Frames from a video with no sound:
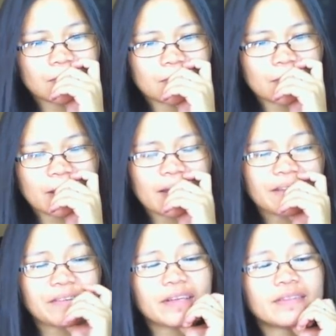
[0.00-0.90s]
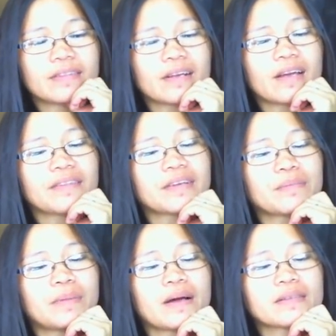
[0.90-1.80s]

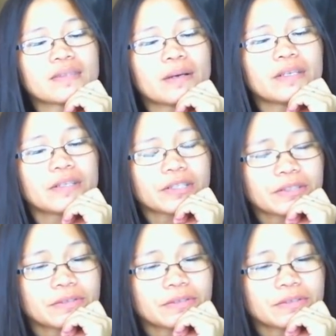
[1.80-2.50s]
300 bucks a year.